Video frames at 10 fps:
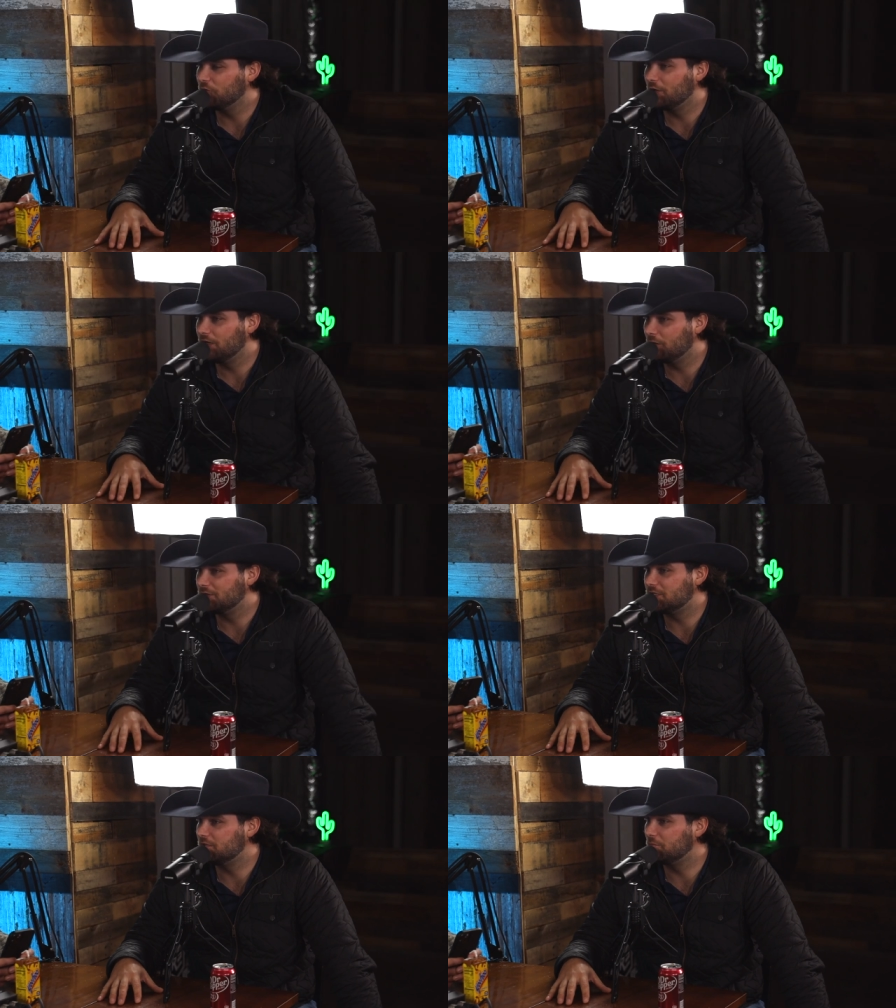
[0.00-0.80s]
friend that
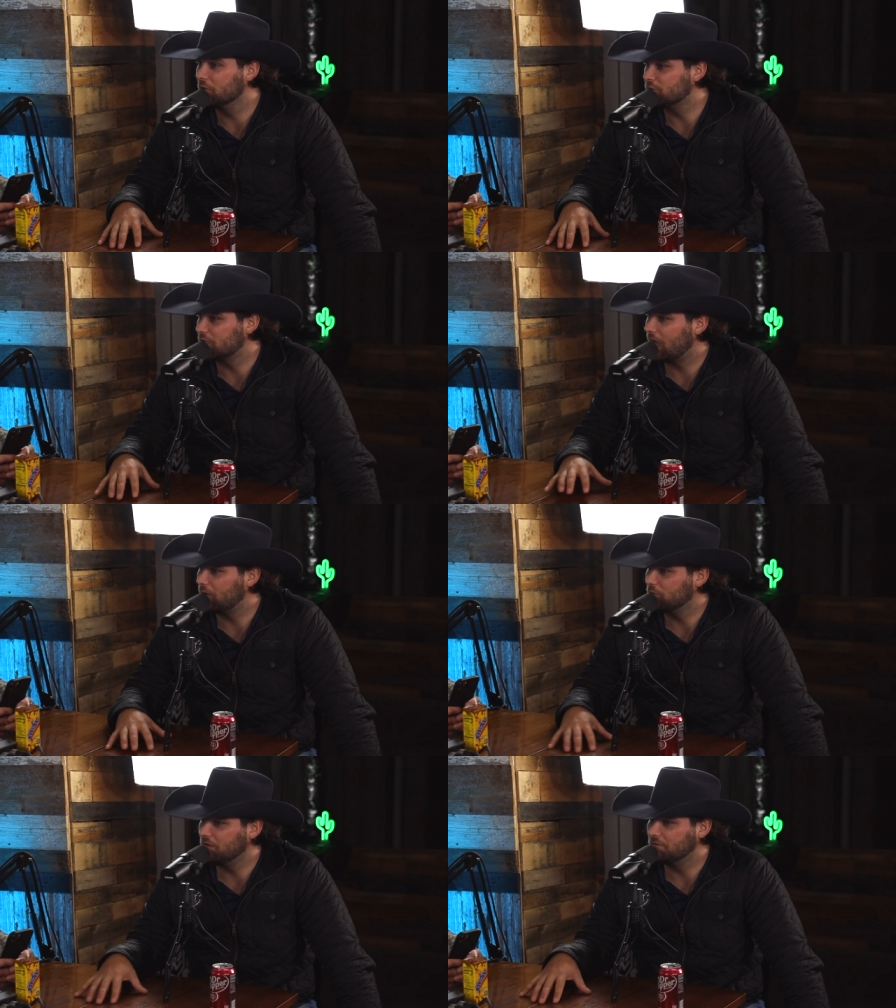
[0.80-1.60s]
was his merch
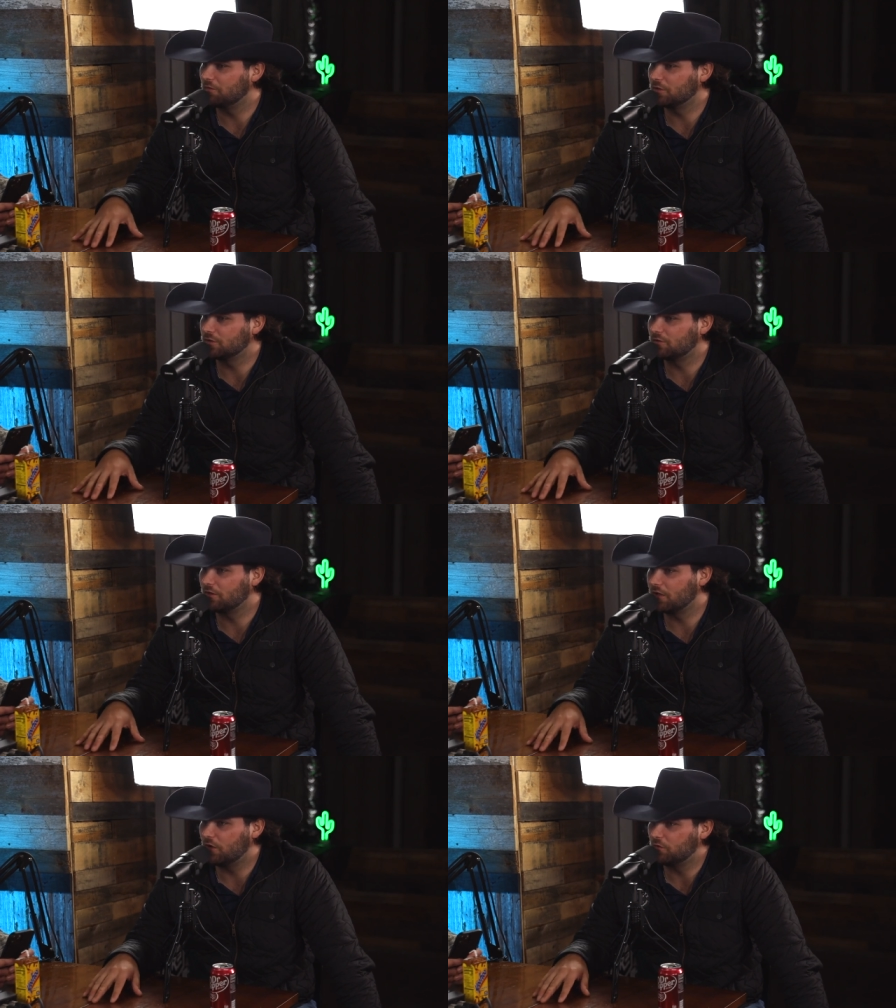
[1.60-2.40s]
guy when he first
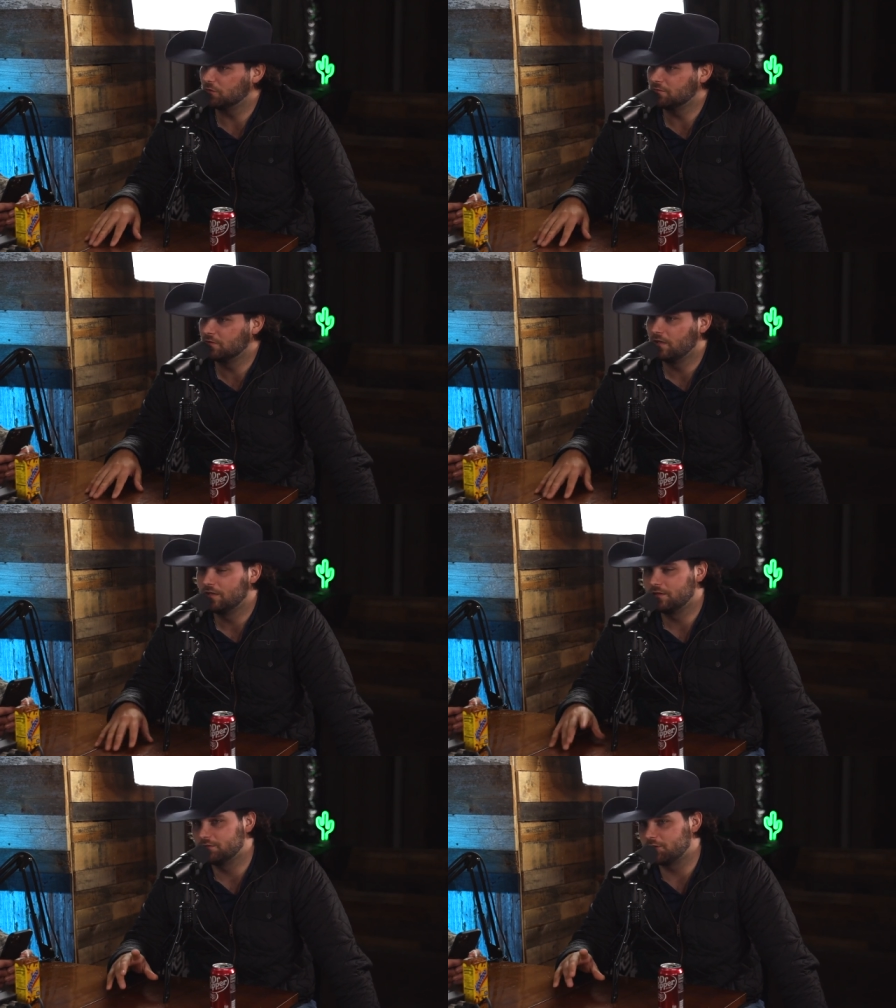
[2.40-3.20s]
started going.
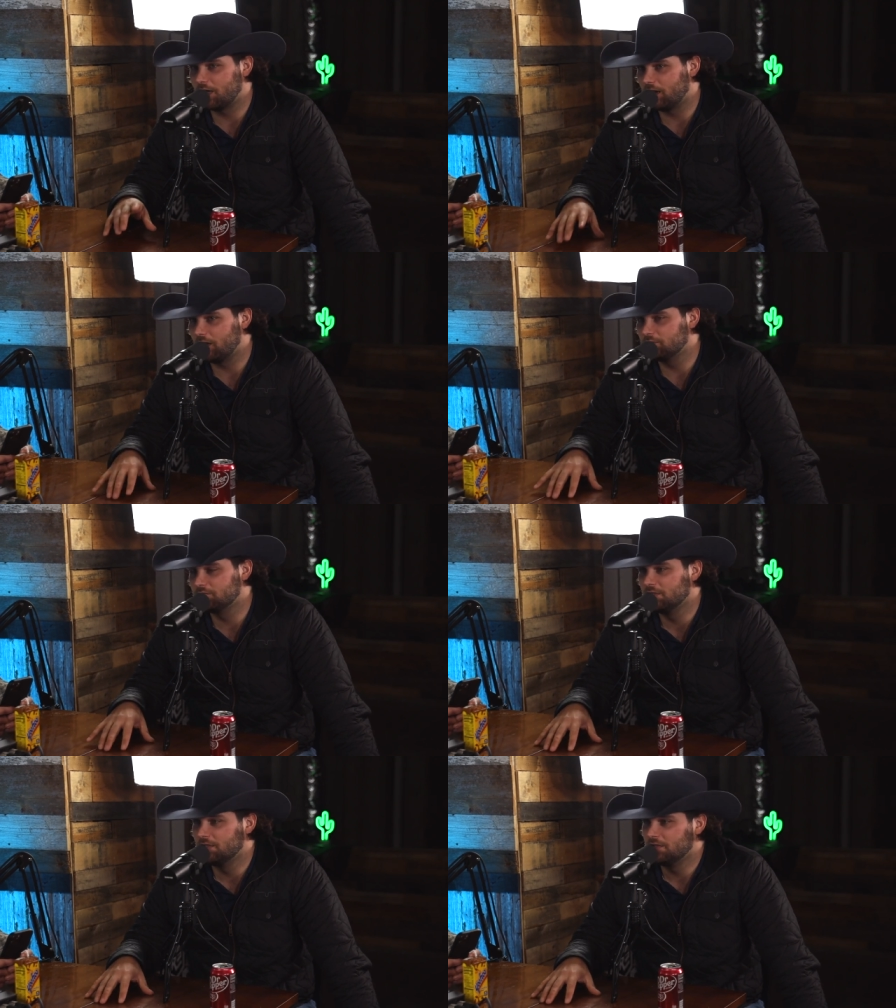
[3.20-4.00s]
Shout out
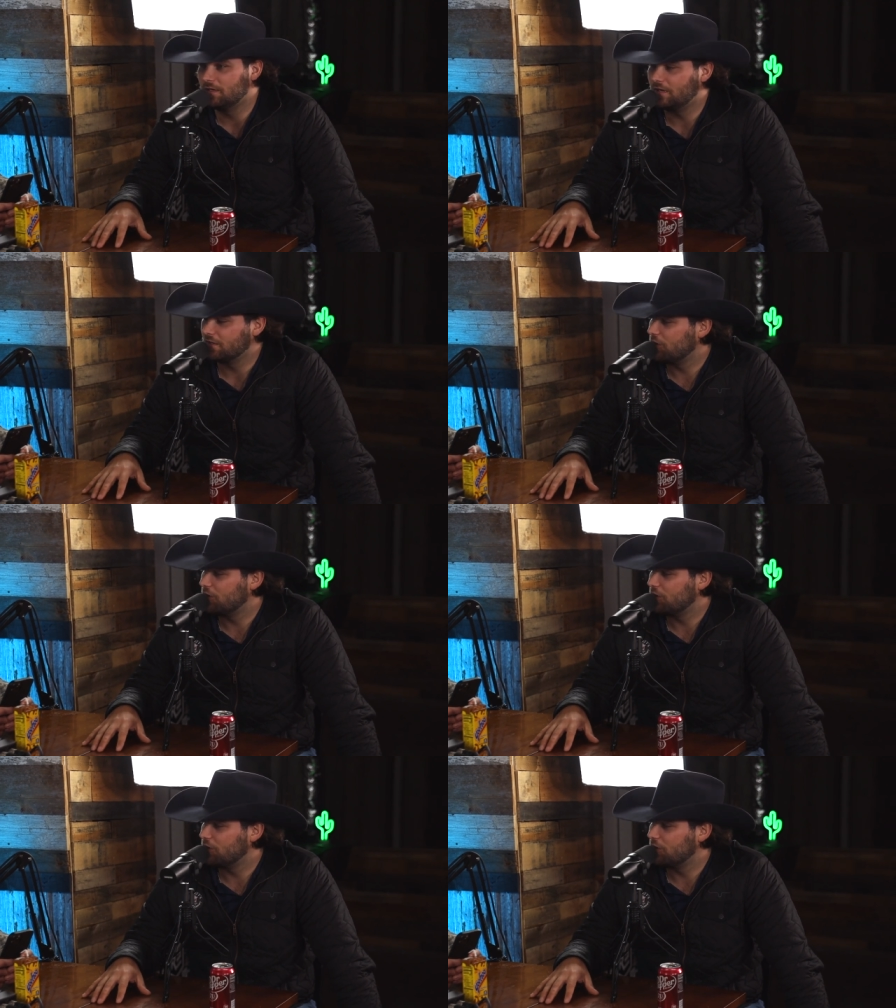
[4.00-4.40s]
uh,